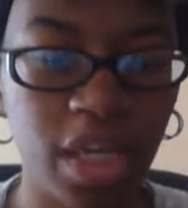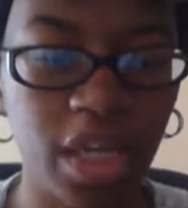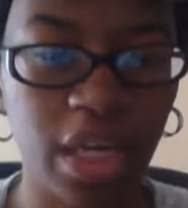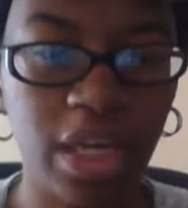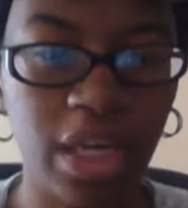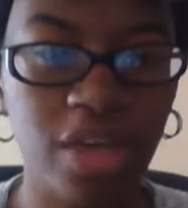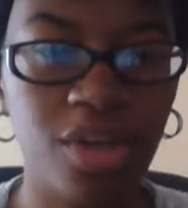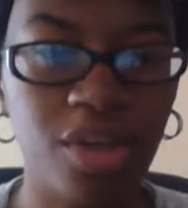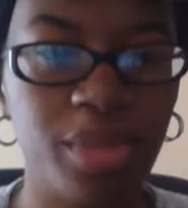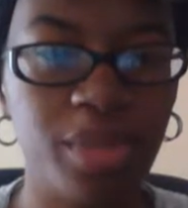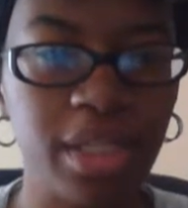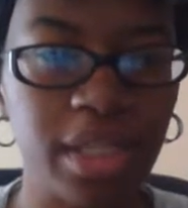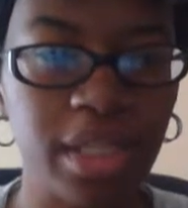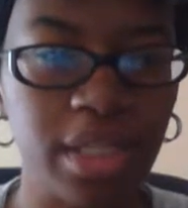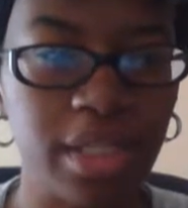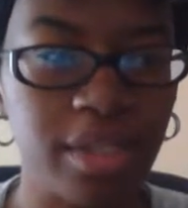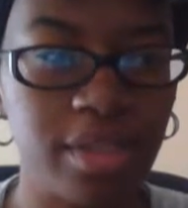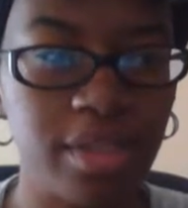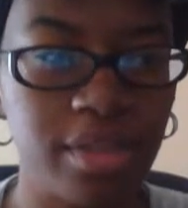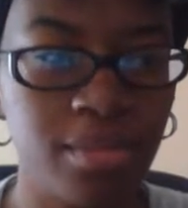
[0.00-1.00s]
to hell
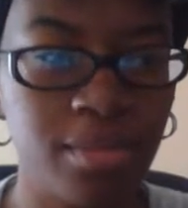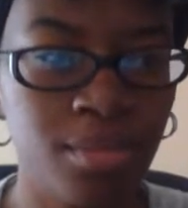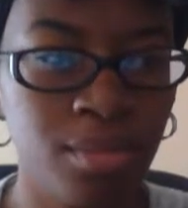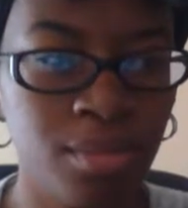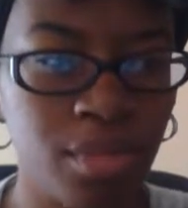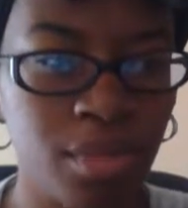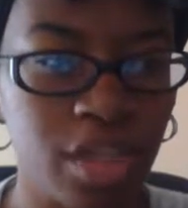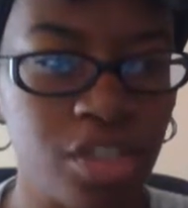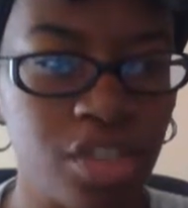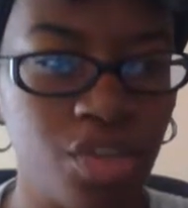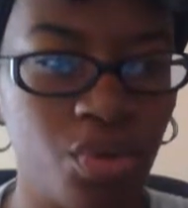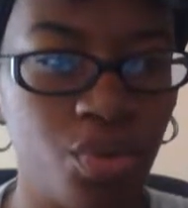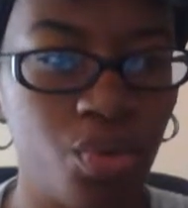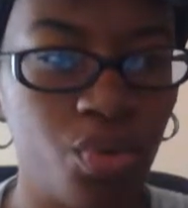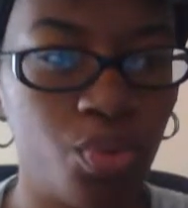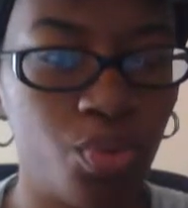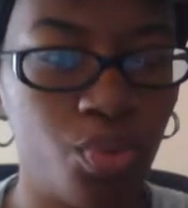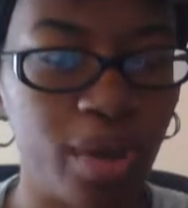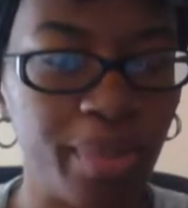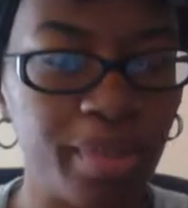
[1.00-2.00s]
because they
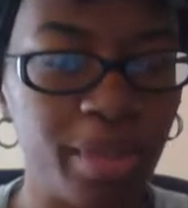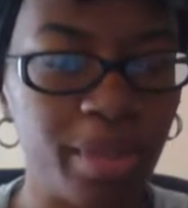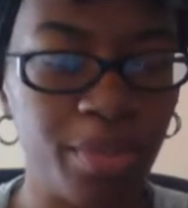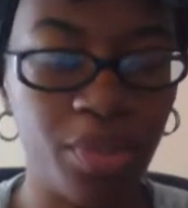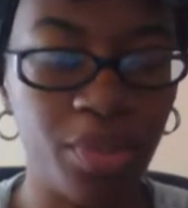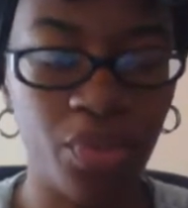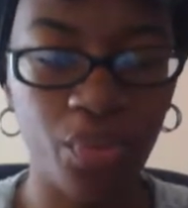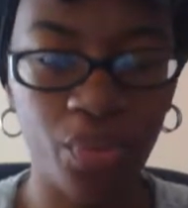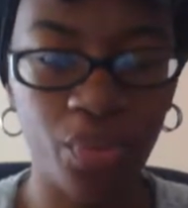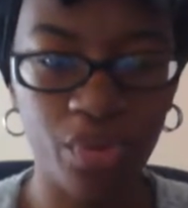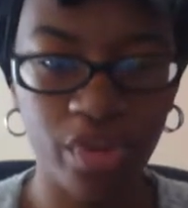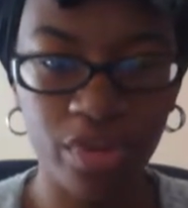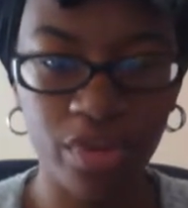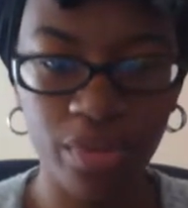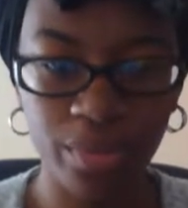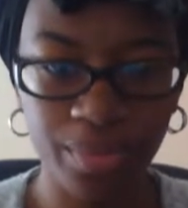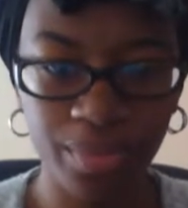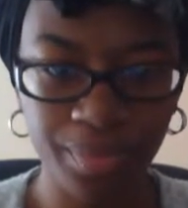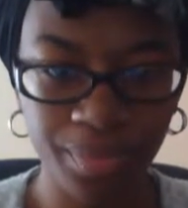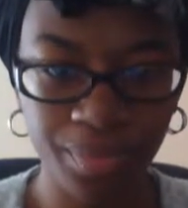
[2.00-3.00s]
so wrapped up in the world.